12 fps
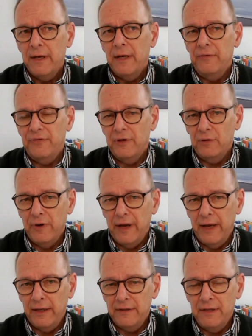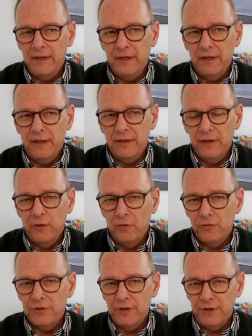if you look at the
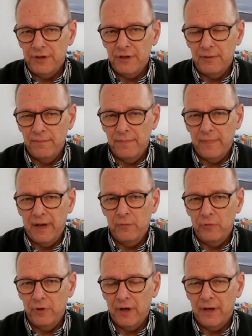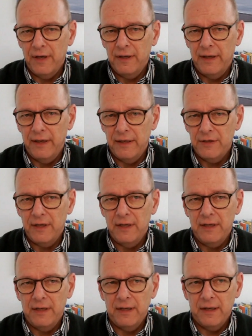whole system I'm working in as
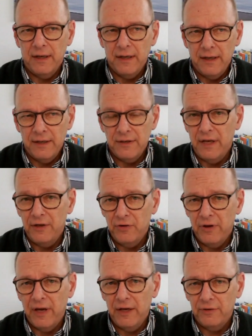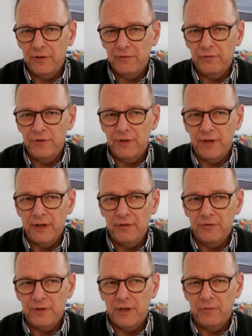an educator, you could
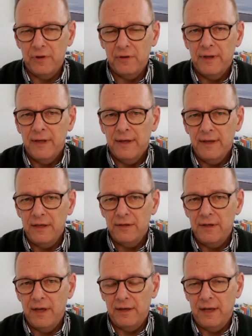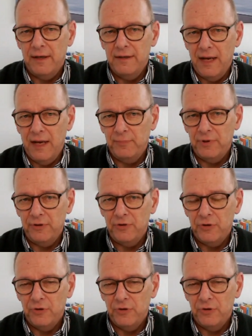say, well, is that adapted